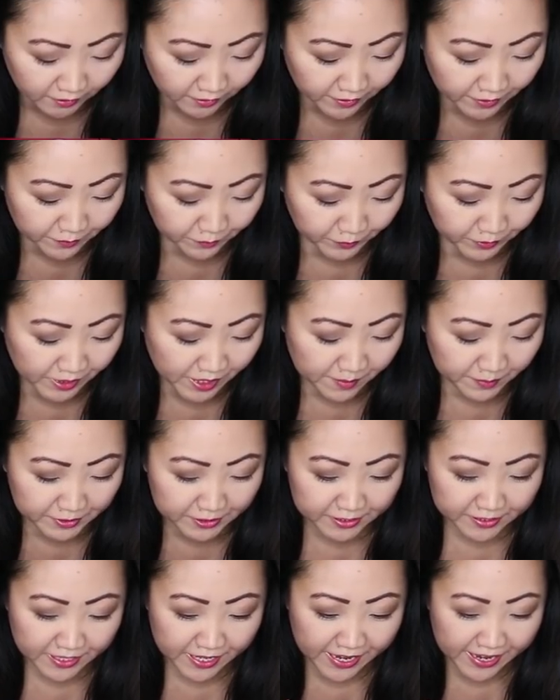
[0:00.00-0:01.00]
We're coming
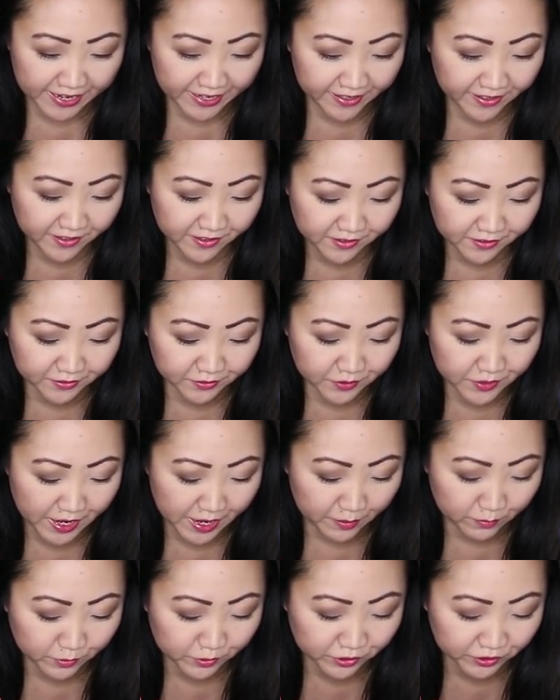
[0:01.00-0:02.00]
to the end, so
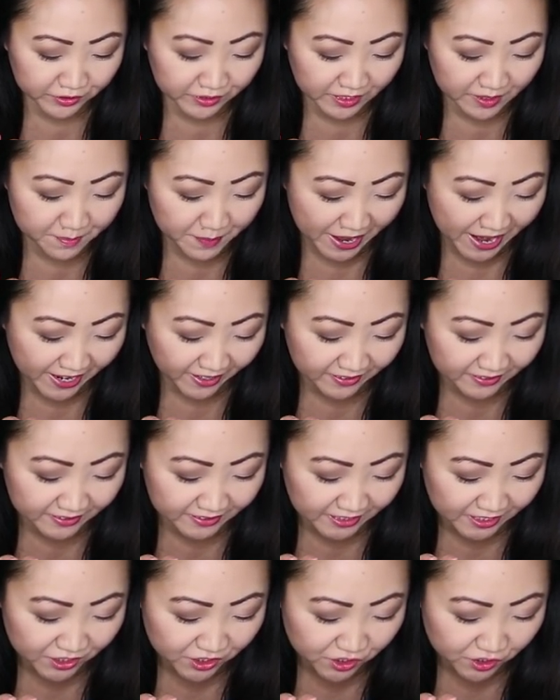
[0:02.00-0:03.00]
now we're just going to back
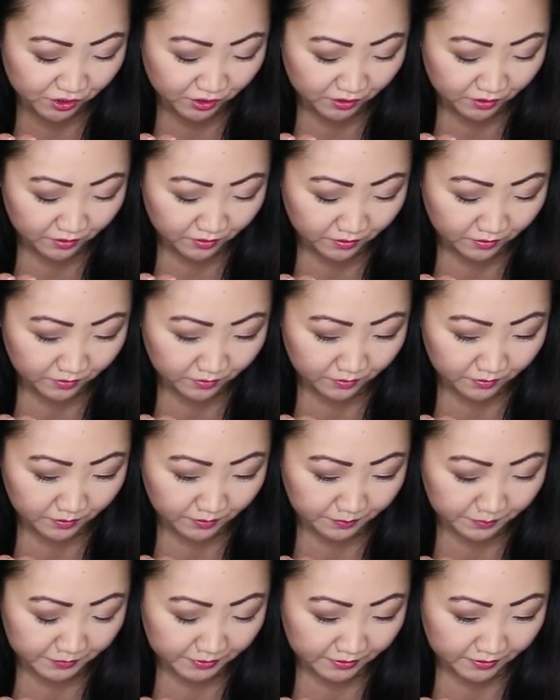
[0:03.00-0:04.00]
stitch.
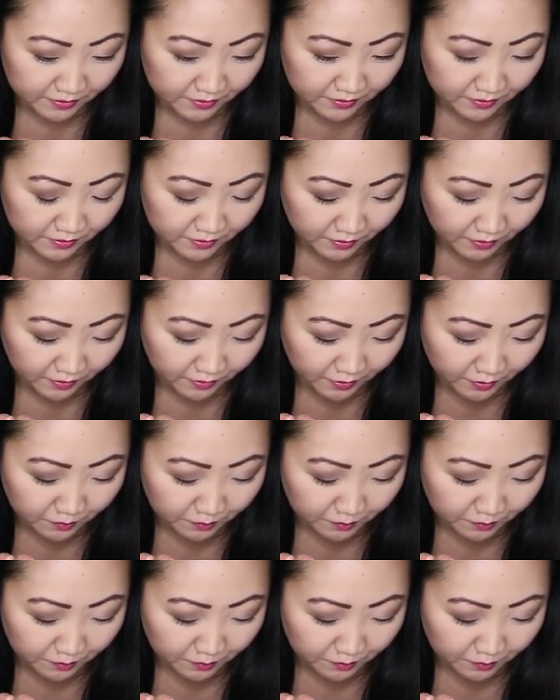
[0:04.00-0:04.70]
All right,